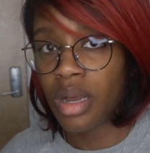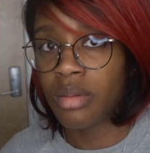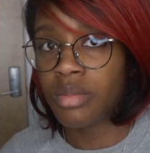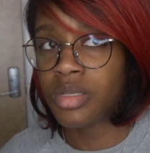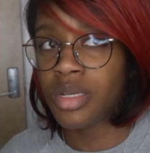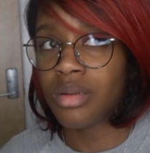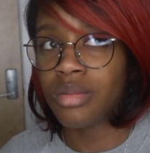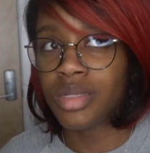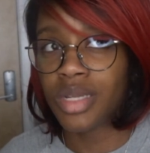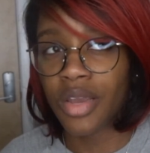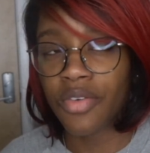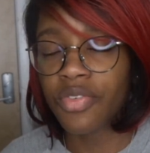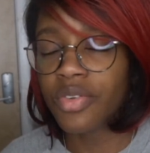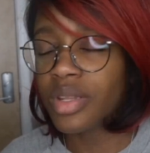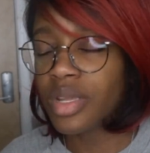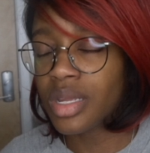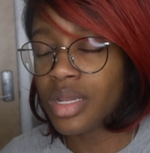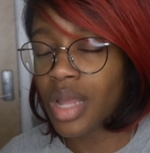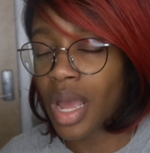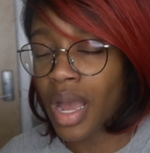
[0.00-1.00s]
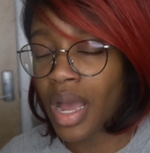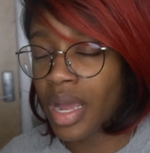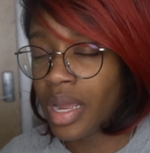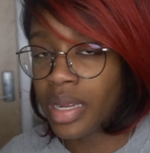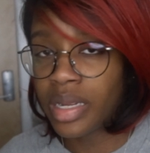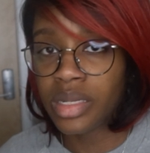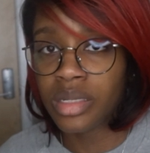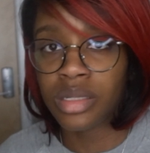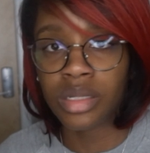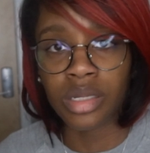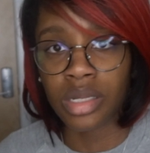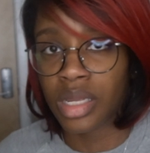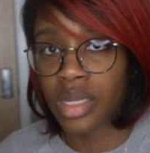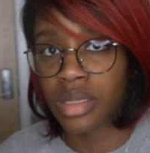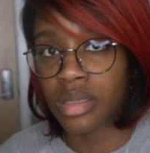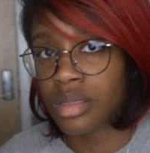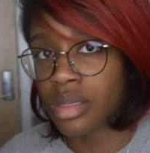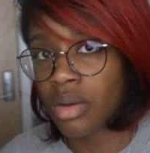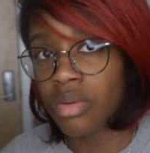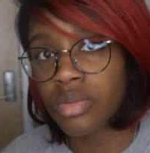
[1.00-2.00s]
So definitely, I
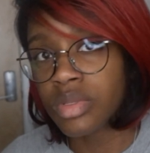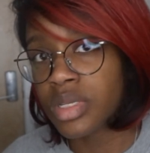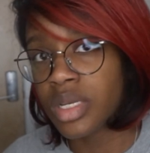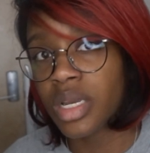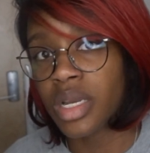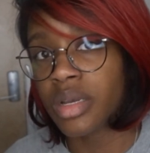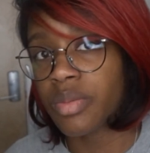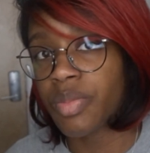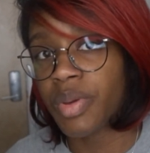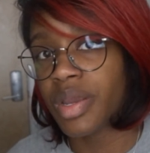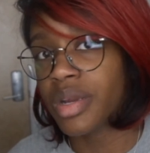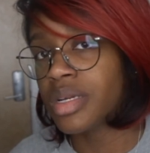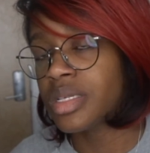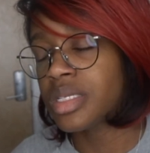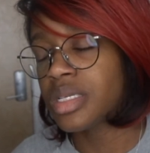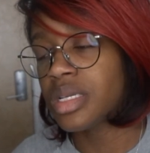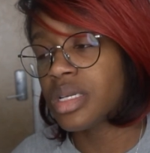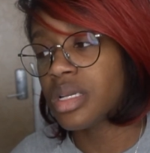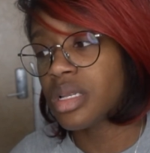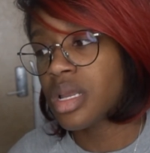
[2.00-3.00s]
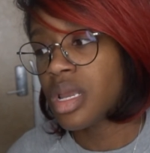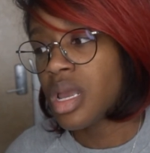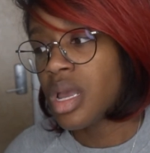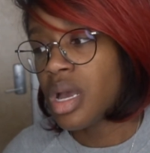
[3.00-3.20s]
don't see a comparison.